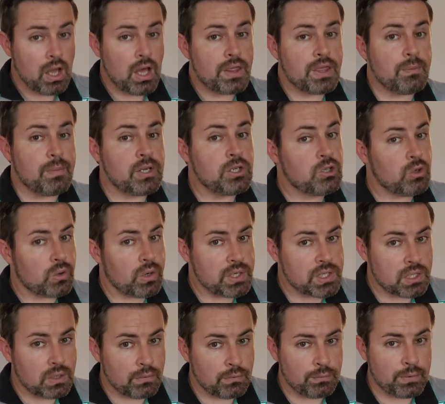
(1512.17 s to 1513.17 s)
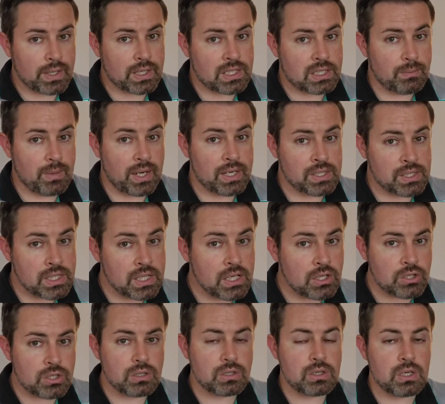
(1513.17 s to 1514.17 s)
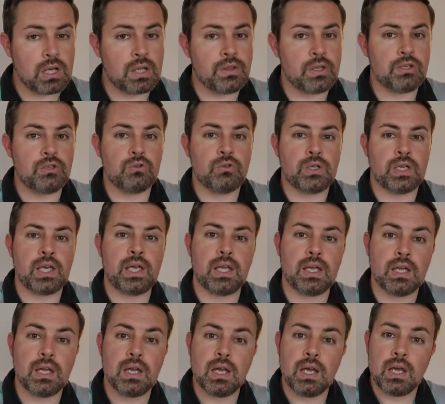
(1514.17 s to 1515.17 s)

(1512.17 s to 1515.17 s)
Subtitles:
the majority of victimisation in the UK